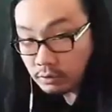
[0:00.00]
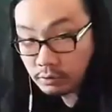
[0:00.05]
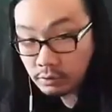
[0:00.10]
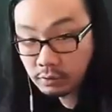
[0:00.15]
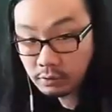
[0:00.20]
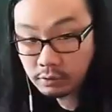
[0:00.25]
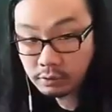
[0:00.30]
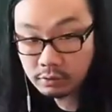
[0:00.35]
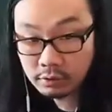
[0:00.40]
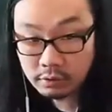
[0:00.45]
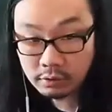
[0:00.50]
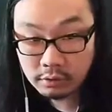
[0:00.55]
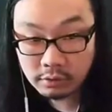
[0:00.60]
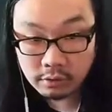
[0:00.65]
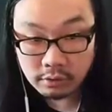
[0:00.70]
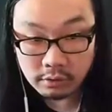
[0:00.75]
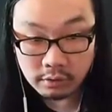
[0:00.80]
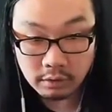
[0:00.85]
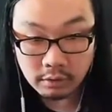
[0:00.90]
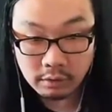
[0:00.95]
do
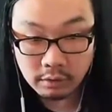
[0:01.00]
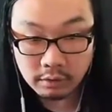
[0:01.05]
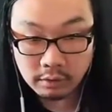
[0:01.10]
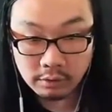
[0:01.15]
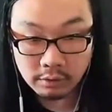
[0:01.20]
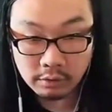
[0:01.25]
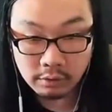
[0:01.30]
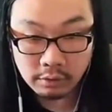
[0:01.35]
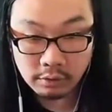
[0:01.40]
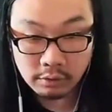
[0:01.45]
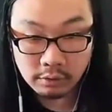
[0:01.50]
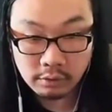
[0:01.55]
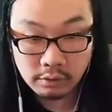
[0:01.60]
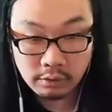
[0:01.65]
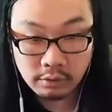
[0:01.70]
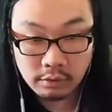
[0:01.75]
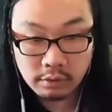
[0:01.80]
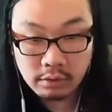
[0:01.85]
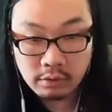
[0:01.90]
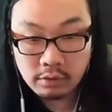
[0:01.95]
do do
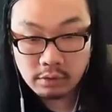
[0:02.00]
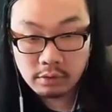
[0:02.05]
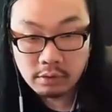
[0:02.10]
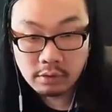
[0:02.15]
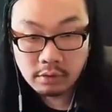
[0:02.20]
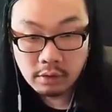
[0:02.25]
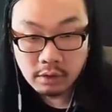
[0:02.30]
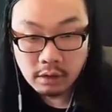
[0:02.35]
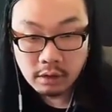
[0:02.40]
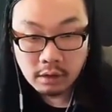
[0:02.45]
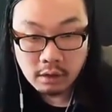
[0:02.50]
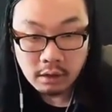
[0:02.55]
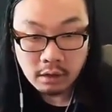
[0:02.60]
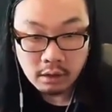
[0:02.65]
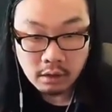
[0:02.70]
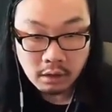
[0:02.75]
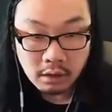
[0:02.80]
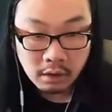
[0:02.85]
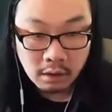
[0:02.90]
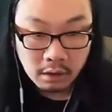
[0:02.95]
do
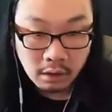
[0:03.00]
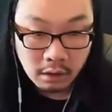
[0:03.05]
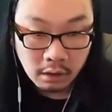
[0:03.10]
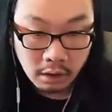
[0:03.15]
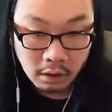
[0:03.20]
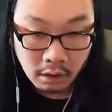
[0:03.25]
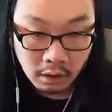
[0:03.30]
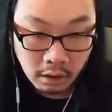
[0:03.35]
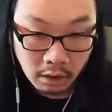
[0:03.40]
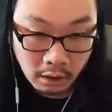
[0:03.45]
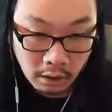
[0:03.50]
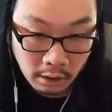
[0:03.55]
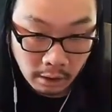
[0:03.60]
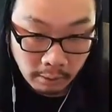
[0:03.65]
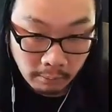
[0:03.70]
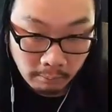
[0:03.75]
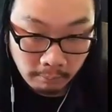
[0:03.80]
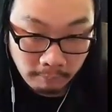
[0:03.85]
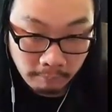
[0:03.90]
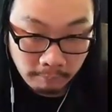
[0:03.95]
do.
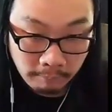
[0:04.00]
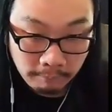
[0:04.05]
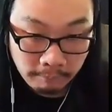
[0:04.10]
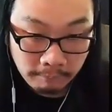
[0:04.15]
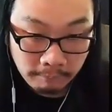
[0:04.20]
Um,